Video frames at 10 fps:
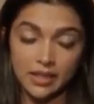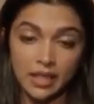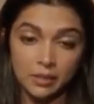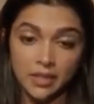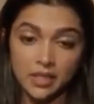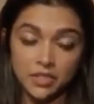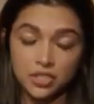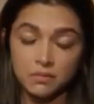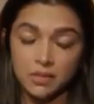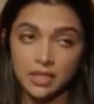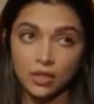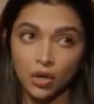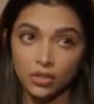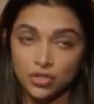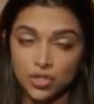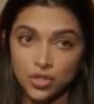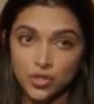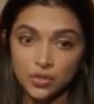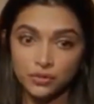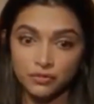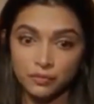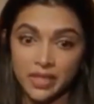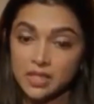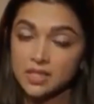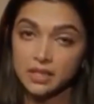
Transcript: I think I'd be extremely conscious of